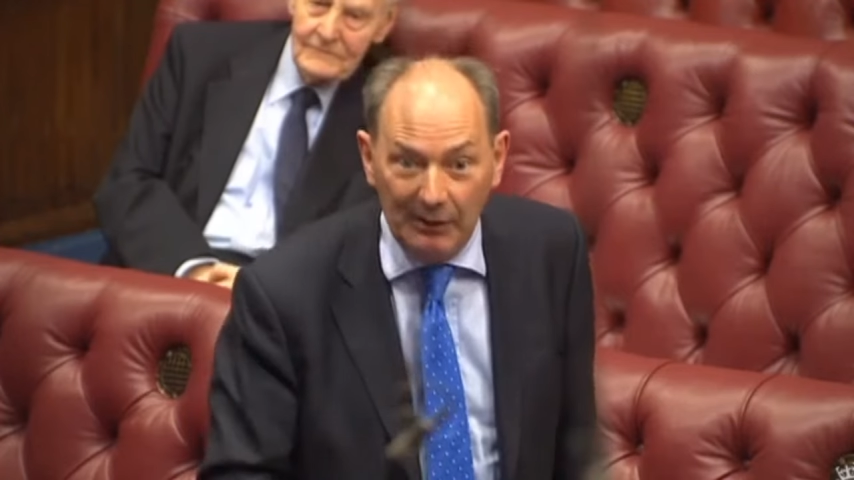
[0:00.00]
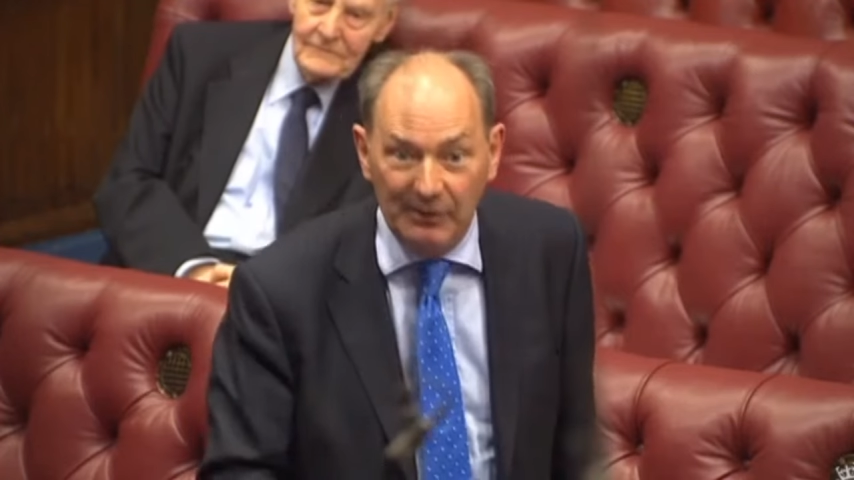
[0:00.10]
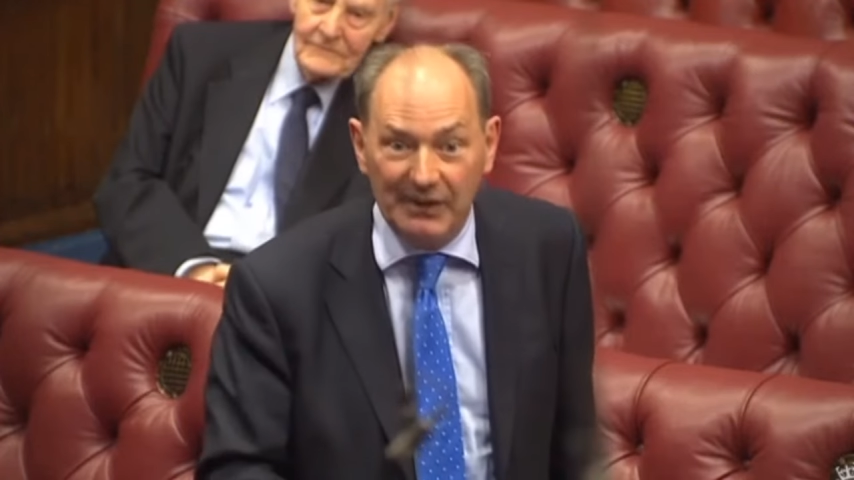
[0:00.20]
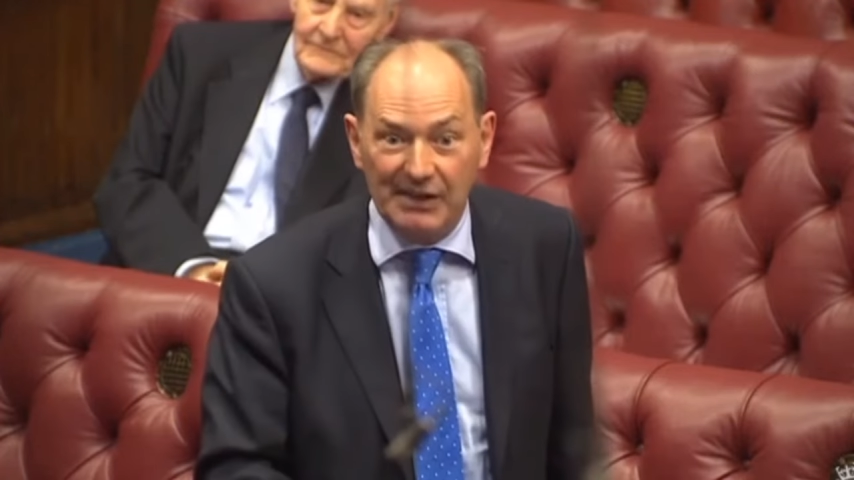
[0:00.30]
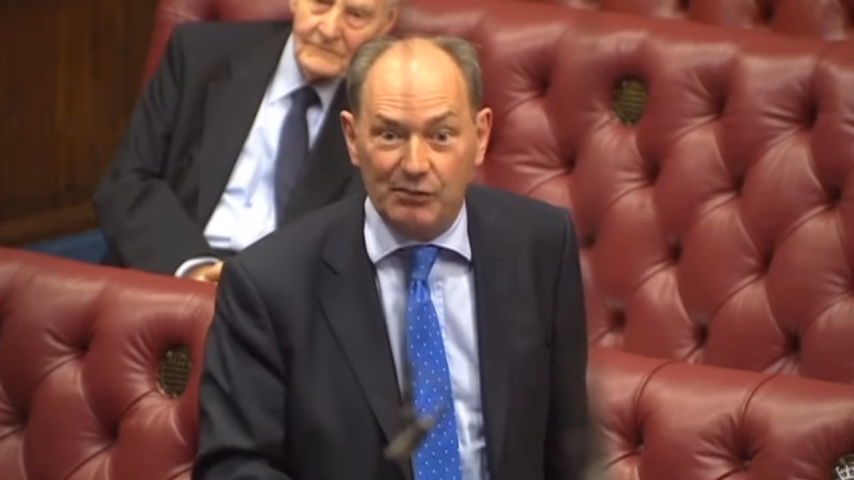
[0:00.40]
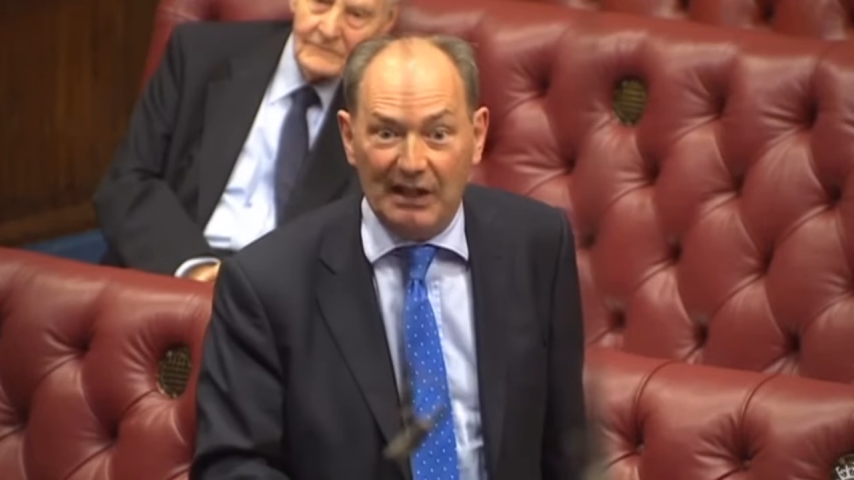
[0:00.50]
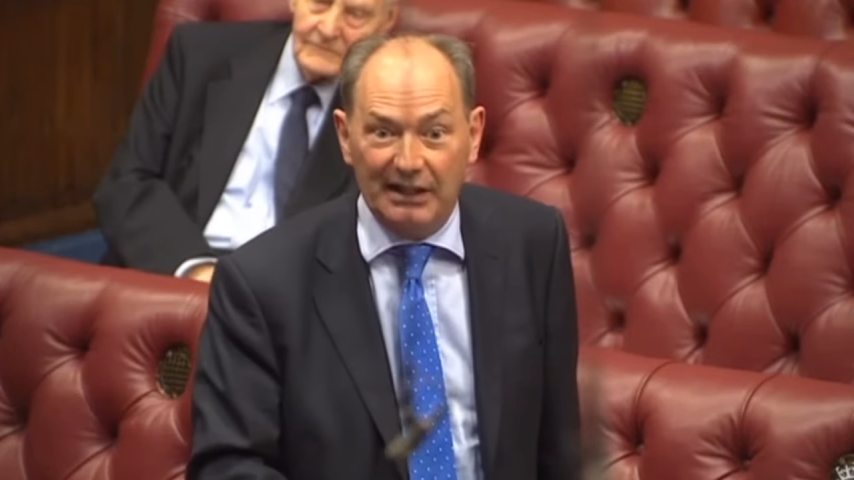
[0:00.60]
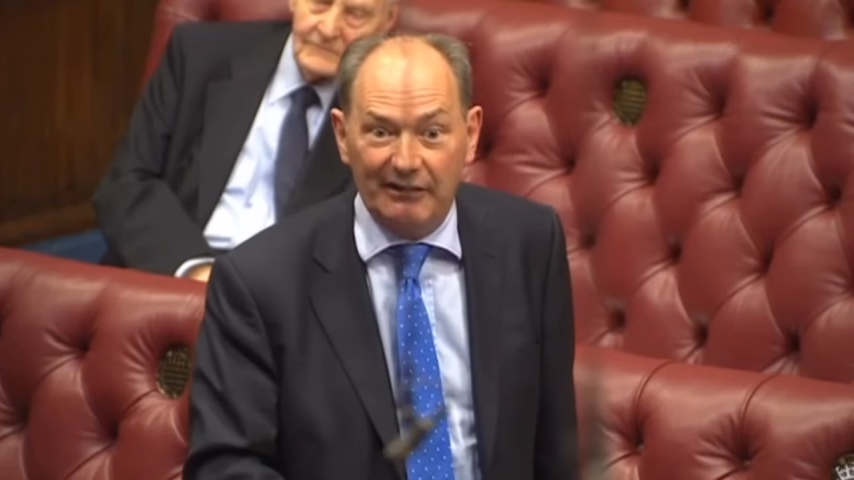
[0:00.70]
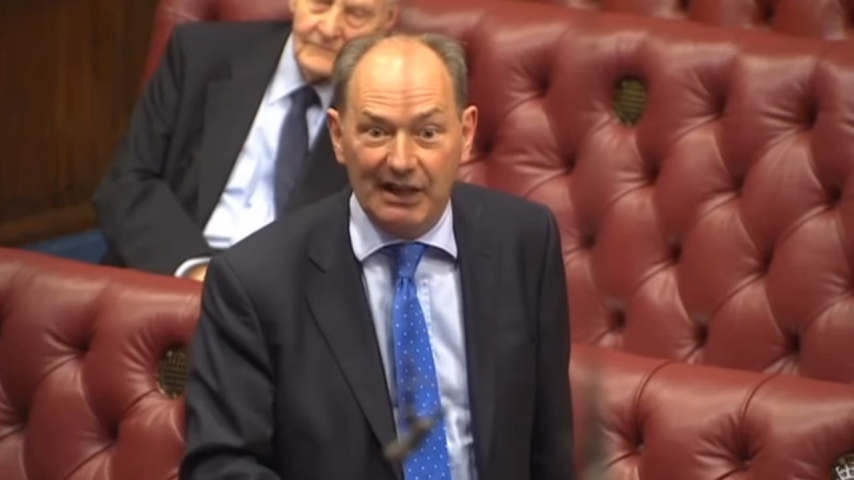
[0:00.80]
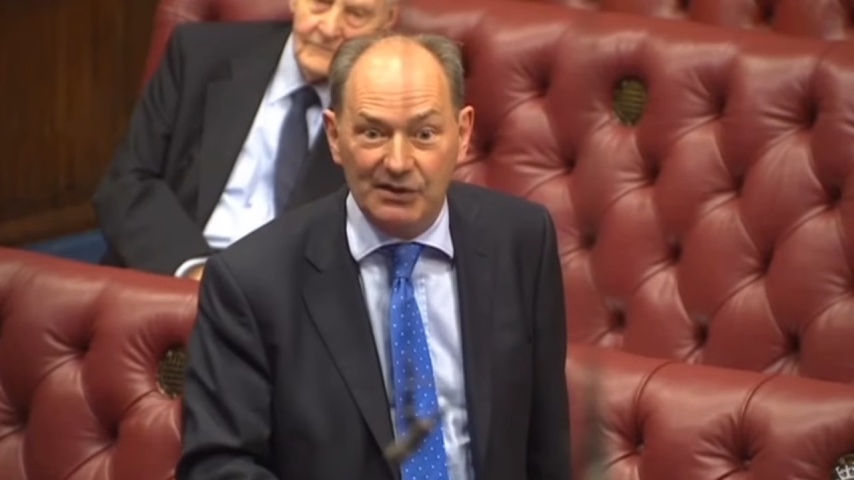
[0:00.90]
with these
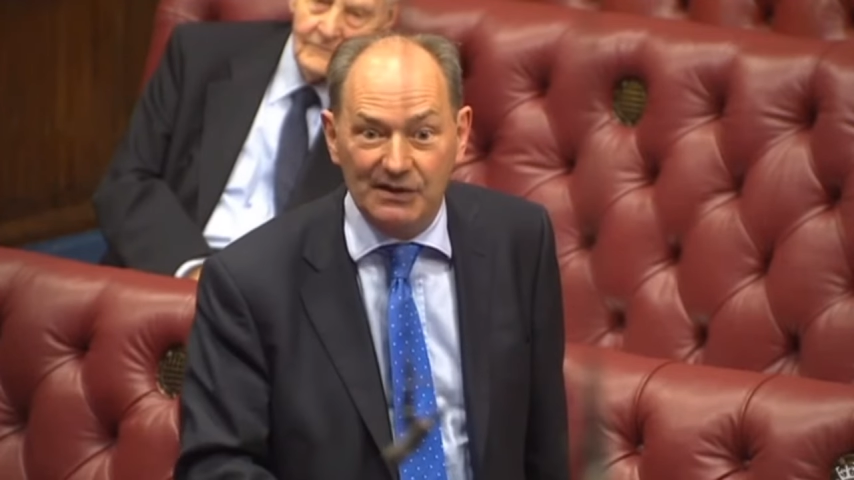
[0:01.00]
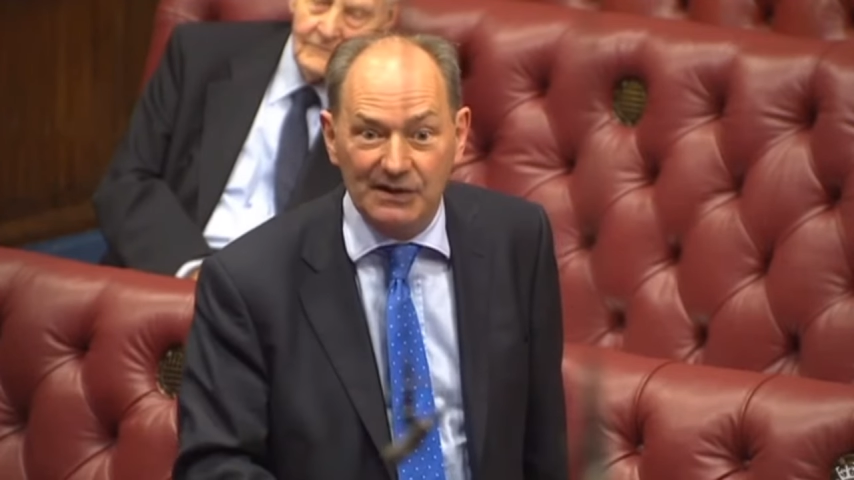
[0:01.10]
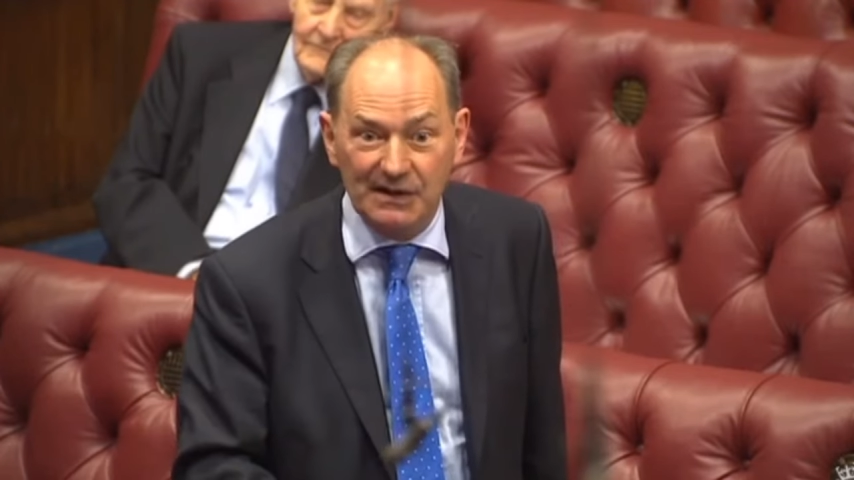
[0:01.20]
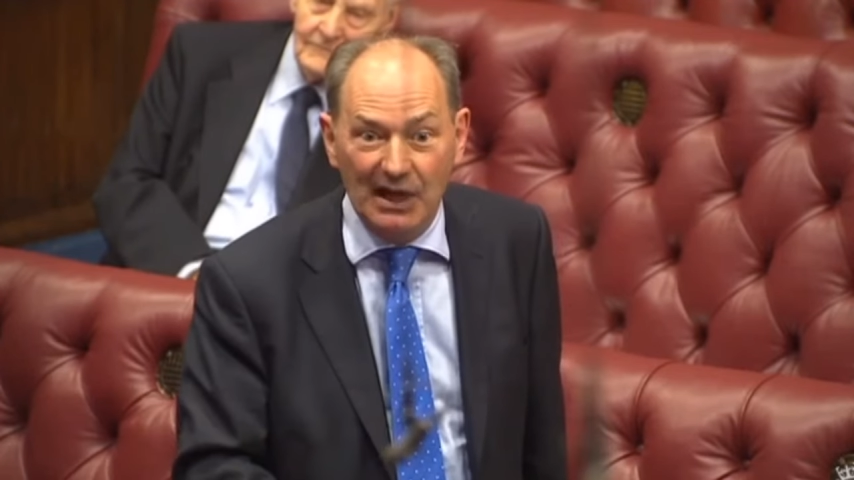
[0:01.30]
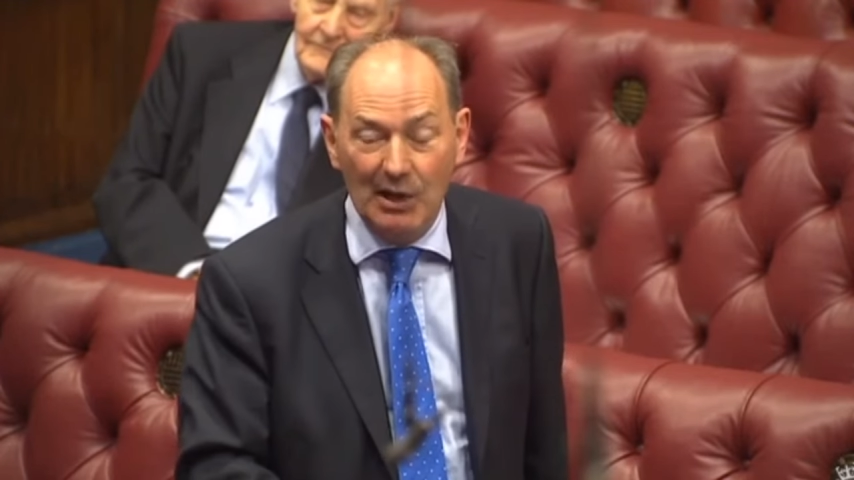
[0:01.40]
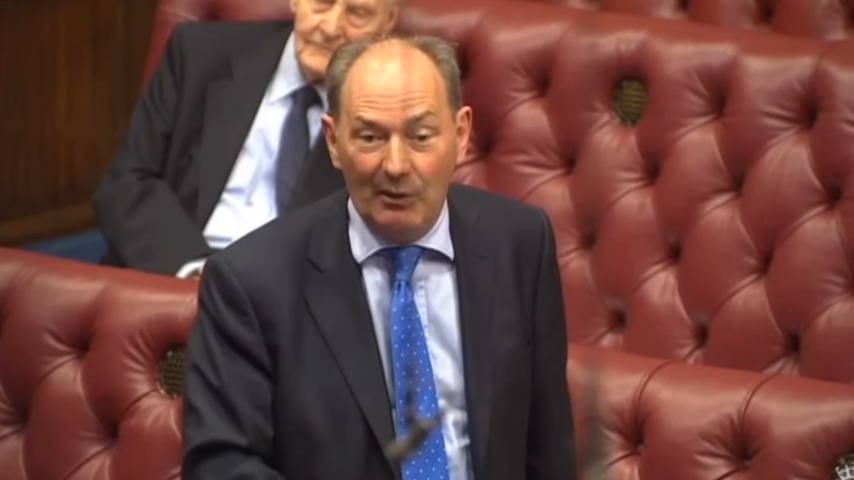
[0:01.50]
regulations,